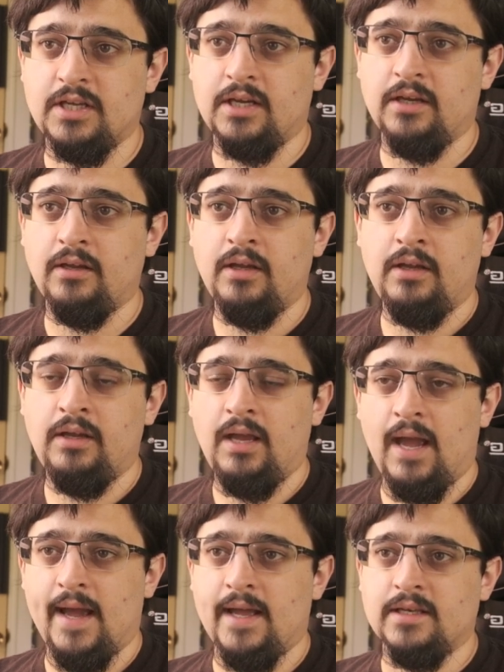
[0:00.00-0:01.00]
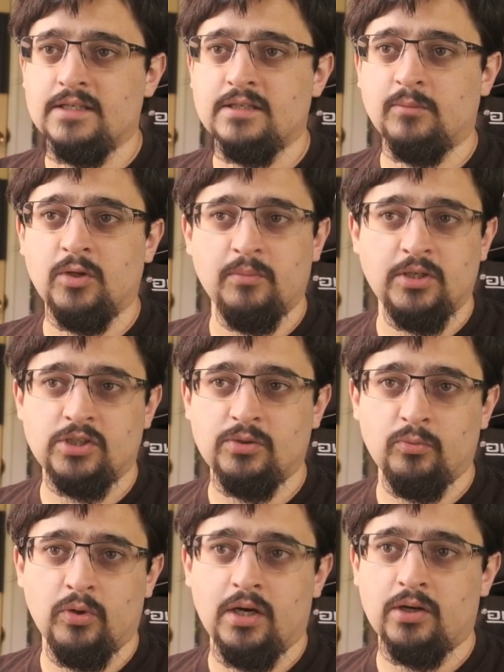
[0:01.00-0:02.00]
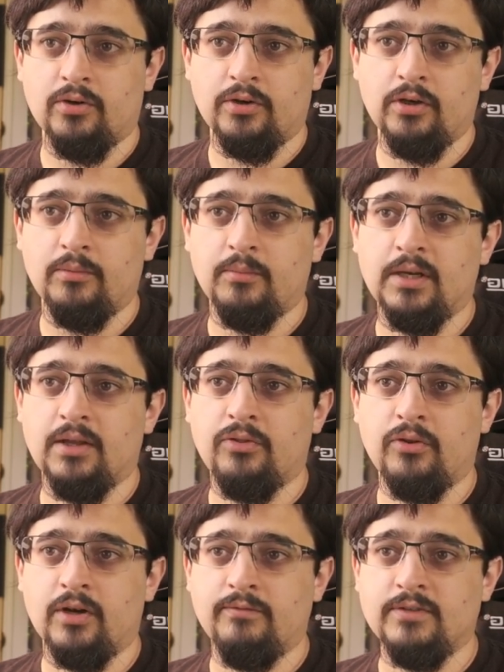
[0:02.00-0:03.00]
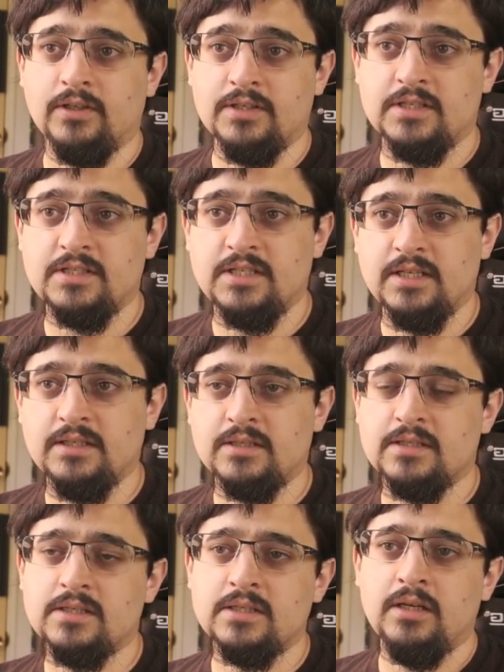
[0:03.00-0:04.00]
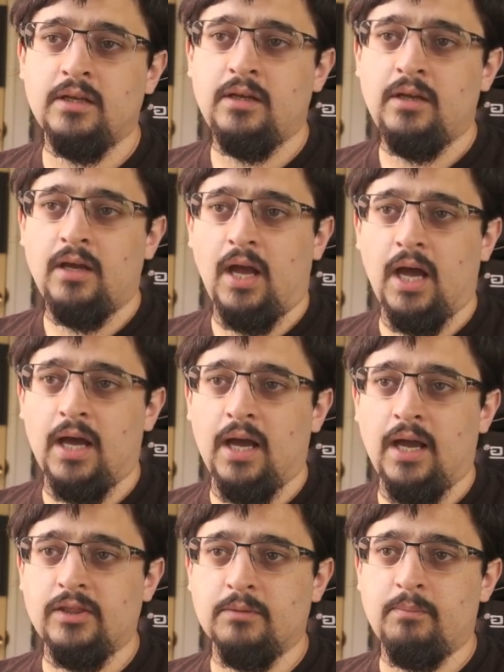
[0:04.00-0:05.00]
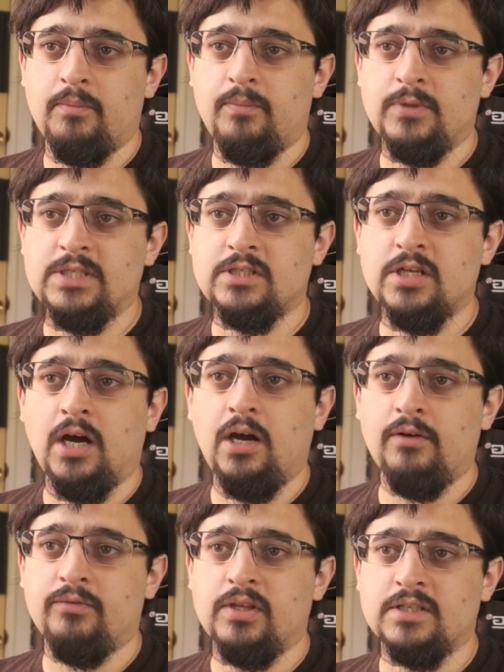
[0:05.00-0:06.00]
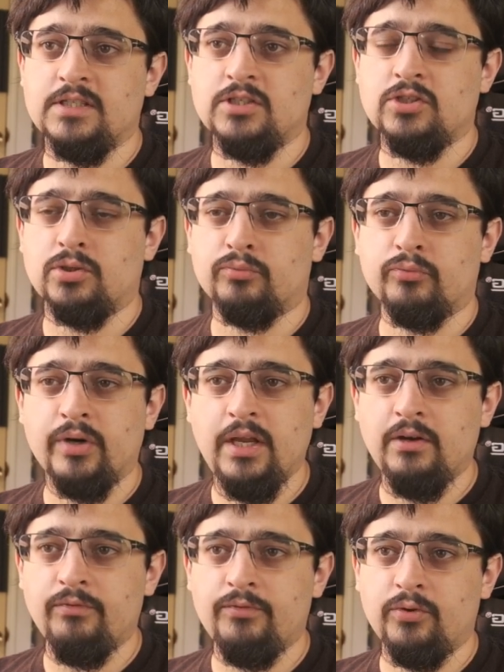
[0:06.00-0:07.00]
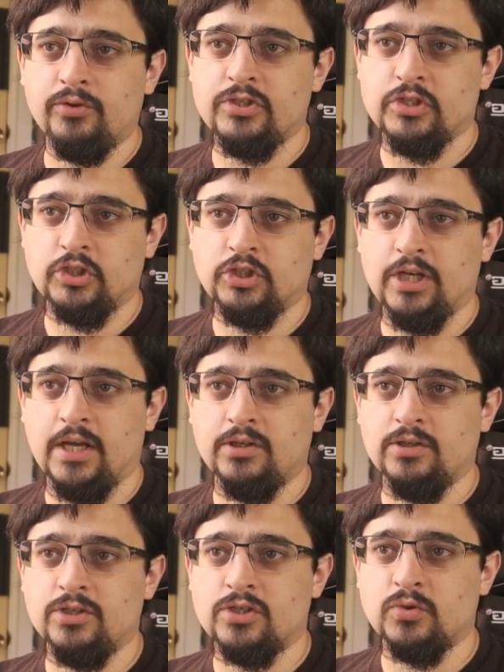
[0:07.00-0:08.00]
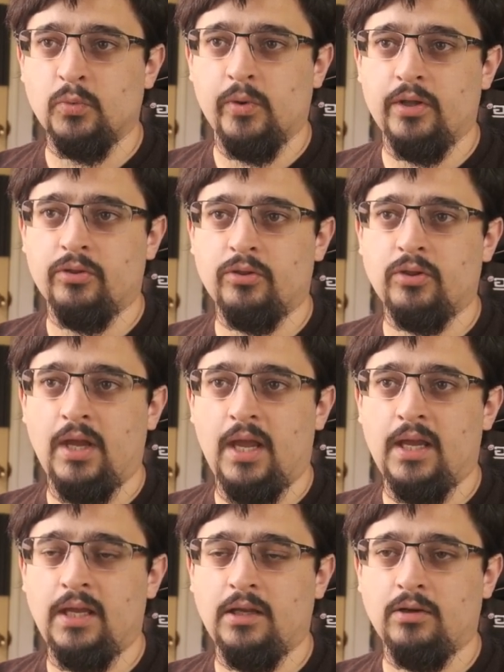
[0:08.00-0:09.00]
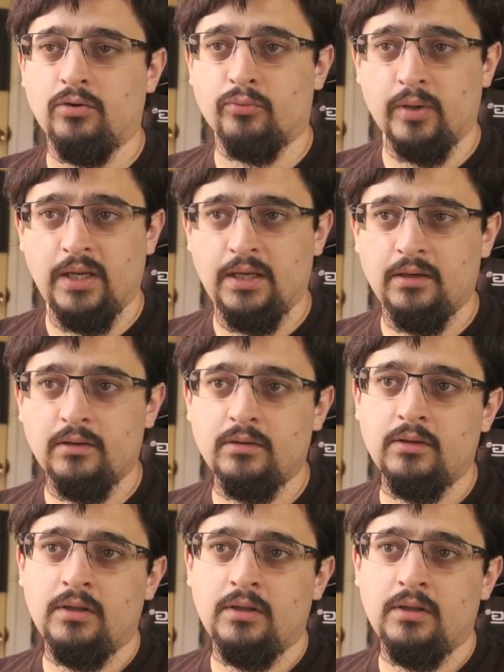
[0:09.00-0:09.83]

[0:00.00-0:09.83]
year and some commission work on Lumineth that I've done since. Uh, the start of this is to reinforce the shadows with a green.